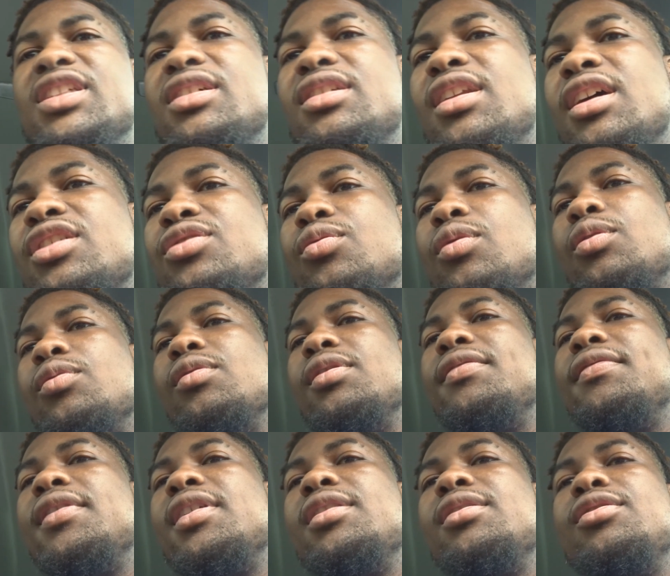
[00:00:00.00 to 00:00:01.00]
that's what we
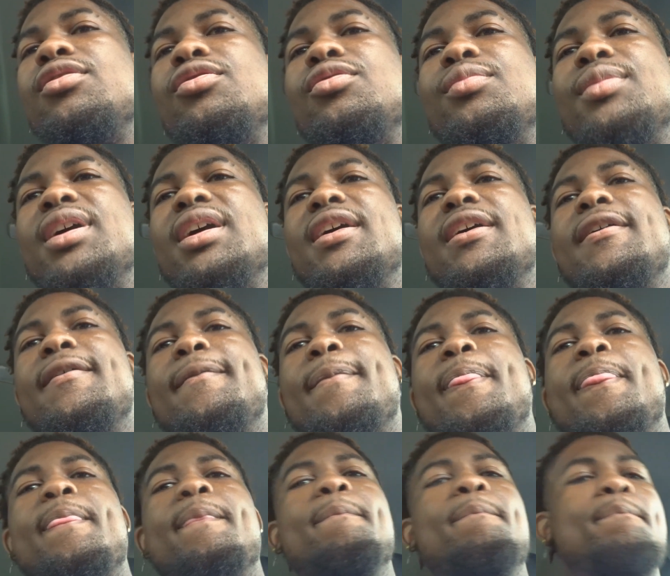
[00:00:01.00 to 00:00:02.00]
finna do, man.
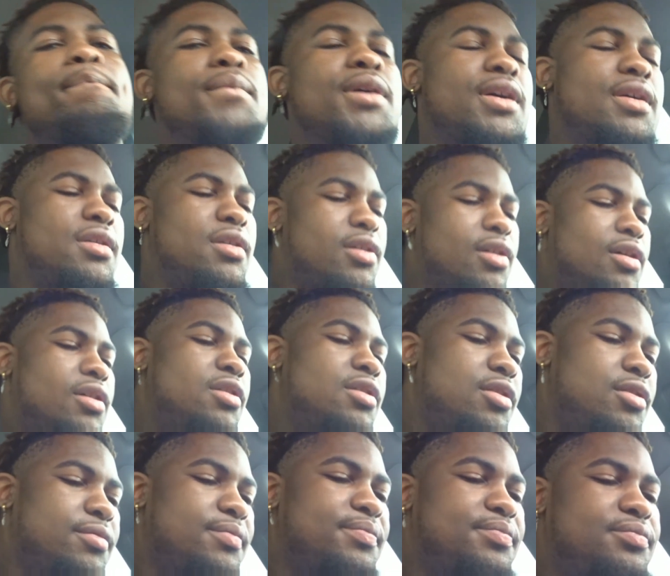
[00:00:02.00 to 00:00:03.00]

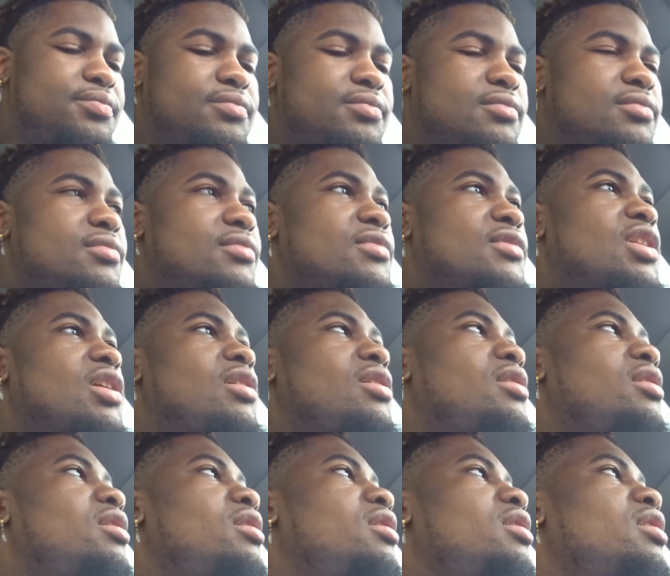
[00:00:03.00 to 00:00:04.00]
But,
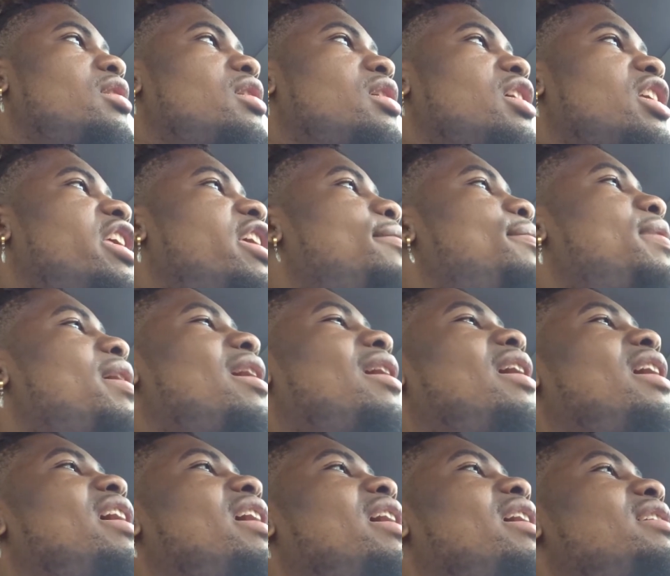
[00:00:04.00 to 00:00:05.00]
keep
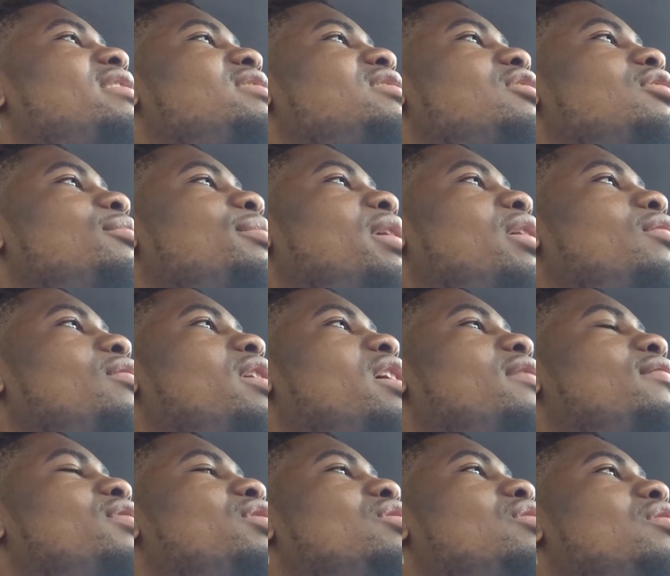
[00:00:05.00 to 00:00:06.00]
y'all heads up, man.
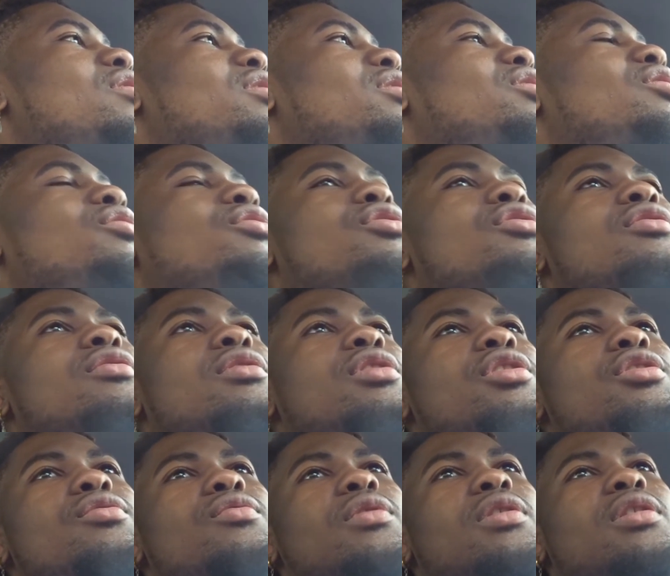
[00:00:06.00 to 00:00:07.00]
Whatever you're going through,
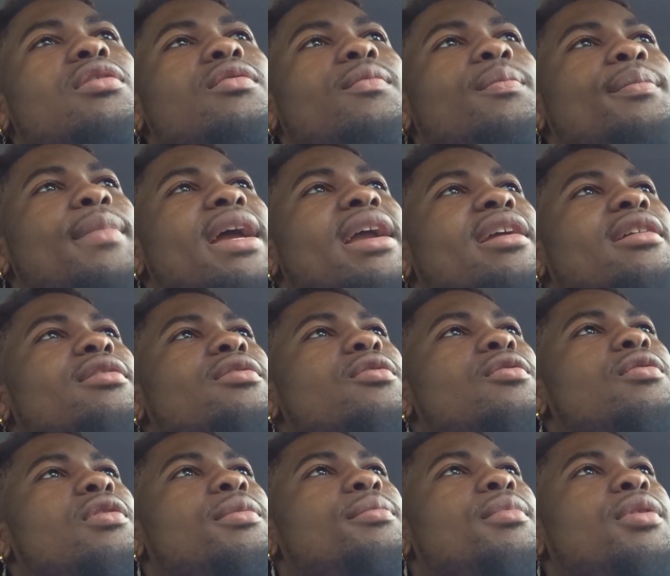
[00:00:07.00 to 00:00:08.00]
you will make it
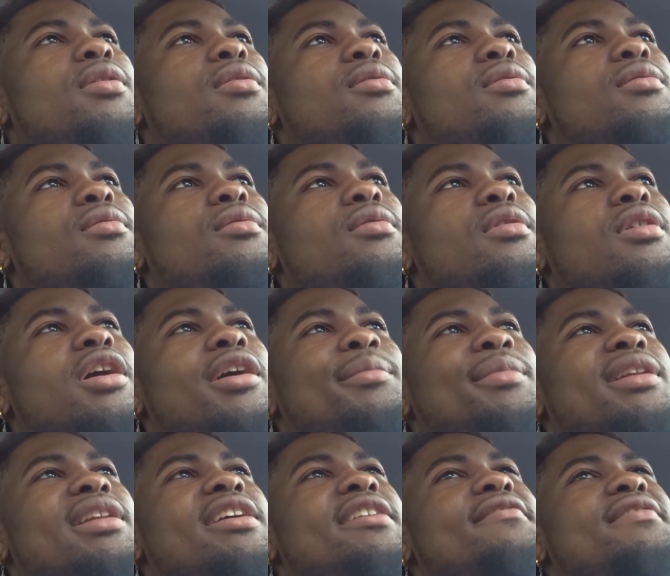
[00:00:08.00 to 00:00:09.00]
through it, bro. I'm
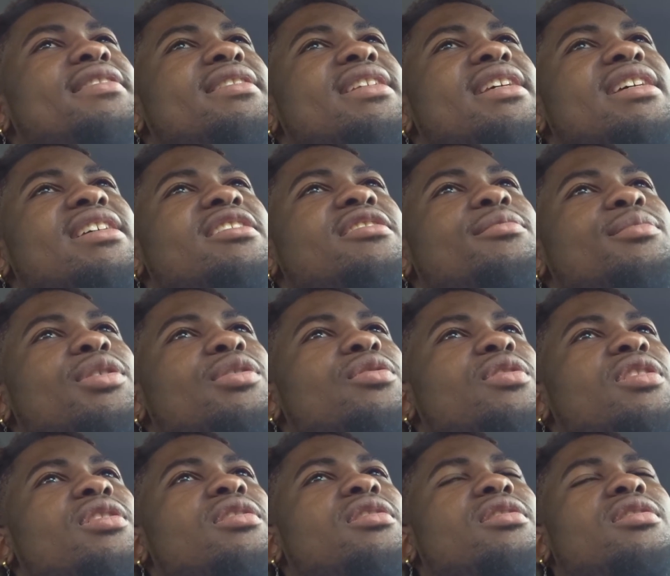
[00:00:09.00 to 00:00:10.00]
a living
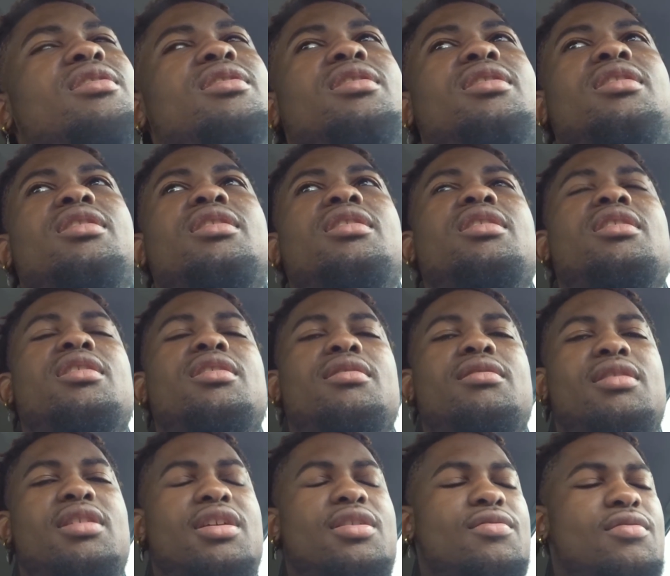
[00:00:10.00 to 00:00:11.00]
testimony. You
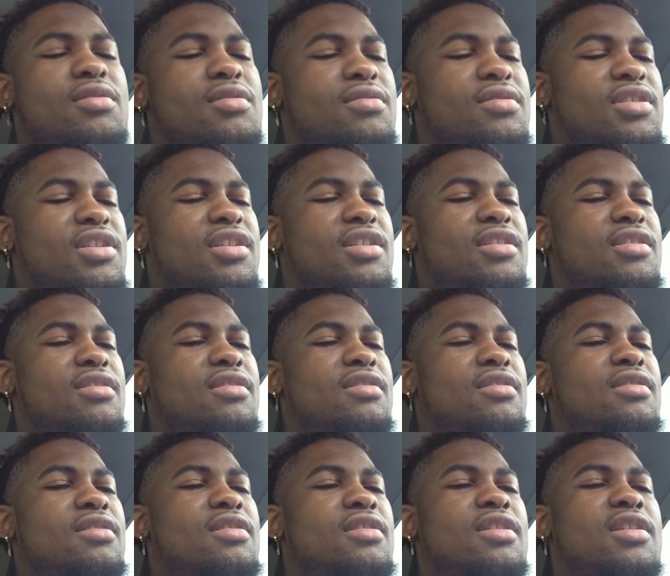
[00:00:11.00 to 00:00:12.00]
did what I'm saying?
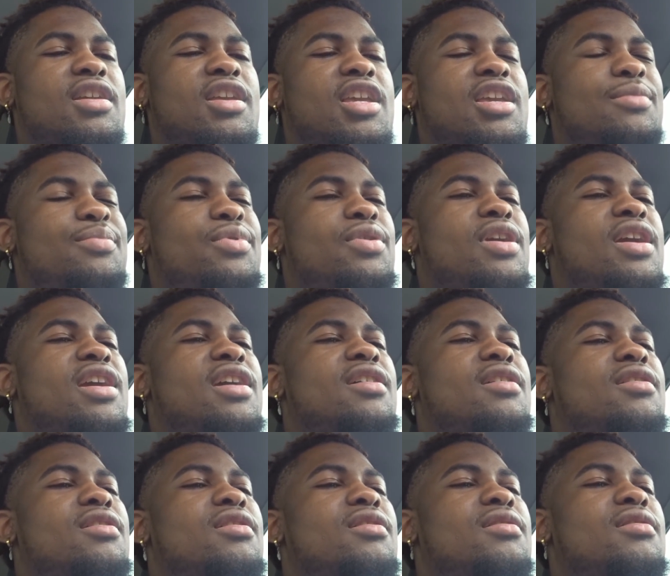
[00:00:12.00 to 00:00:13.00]
Keep your
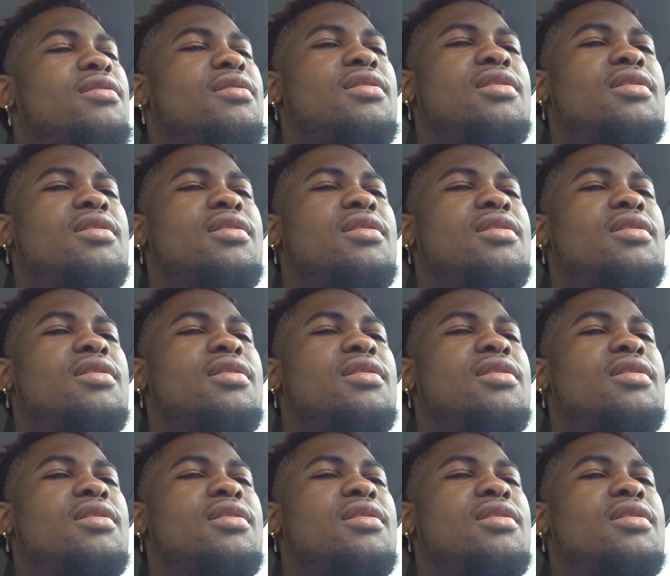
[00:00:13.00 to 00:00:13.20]
head up